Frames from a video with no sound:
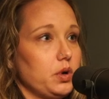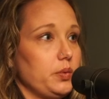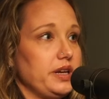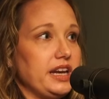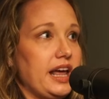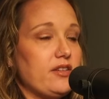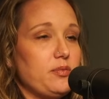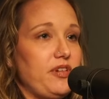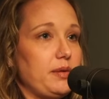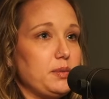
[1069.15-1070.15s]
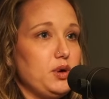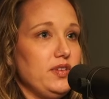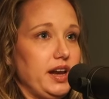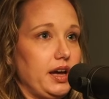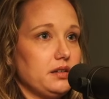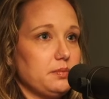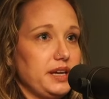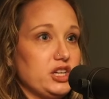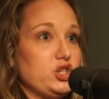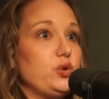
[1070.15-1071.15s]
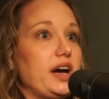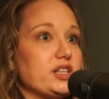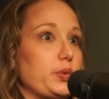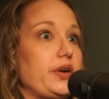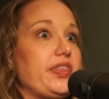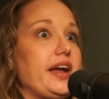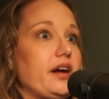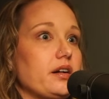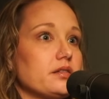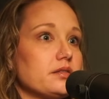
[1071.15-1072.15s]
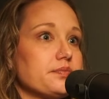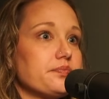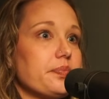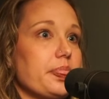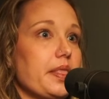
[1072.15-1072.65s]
well, we didn't have a family movie night because right. you guys weren't there. Yeah.